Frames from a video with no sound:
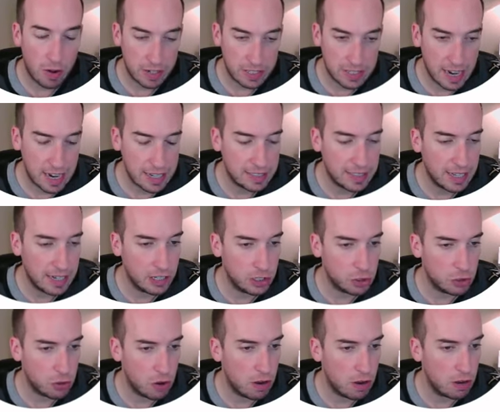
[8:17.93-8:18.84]
RSI is
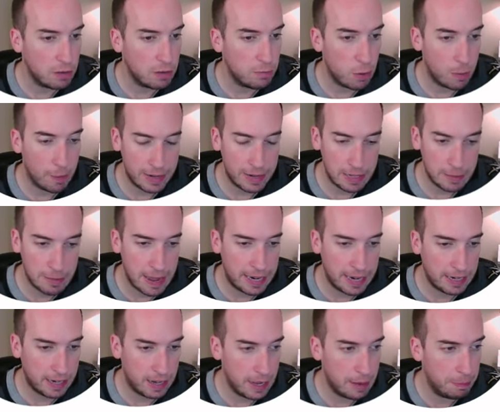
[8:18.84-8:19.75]
getting stronger,
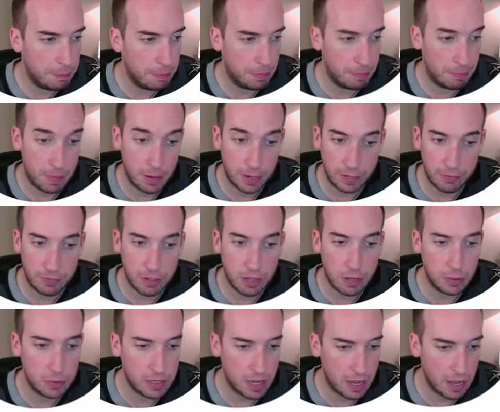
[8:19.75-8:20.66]
momentum heading up, money
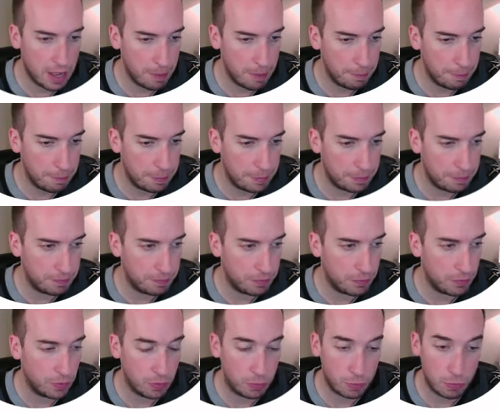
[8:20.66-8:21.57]
flows up,
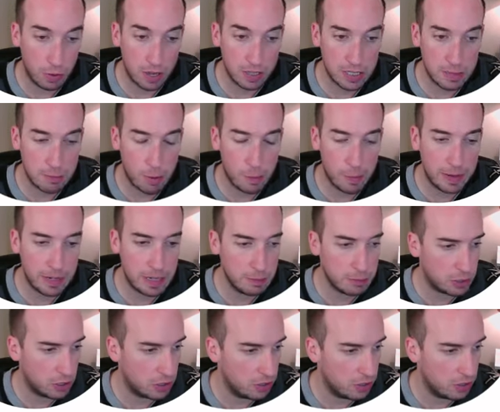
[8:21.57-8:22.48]
relative
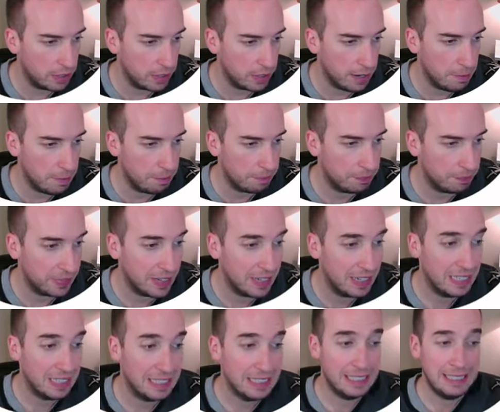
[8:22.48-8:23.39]
momentum's curling up.
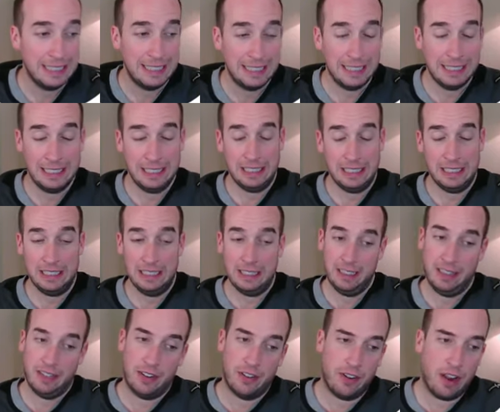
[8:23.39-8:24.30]

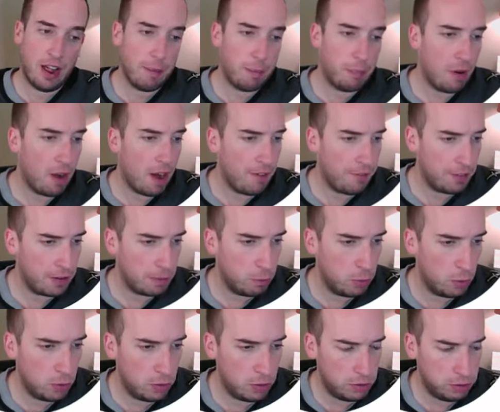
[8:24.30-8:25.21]
They're not
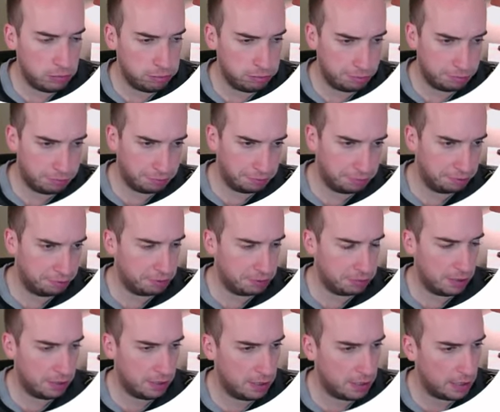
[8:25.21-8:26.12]
profitable.
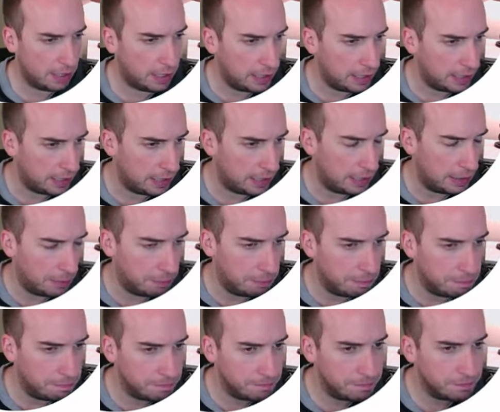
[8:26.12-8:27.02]

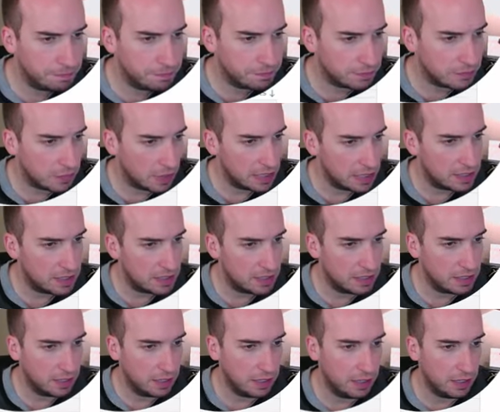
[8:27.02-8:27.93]
Um,
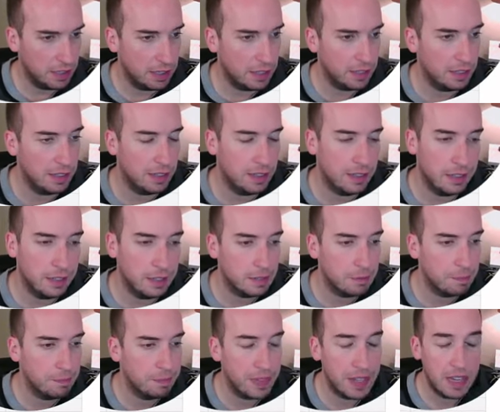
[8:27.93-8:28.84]
Let's
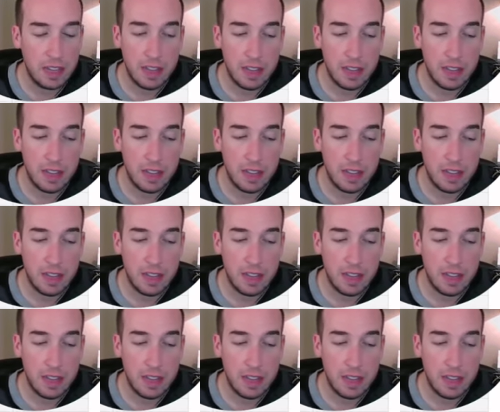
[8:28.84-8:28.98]
see.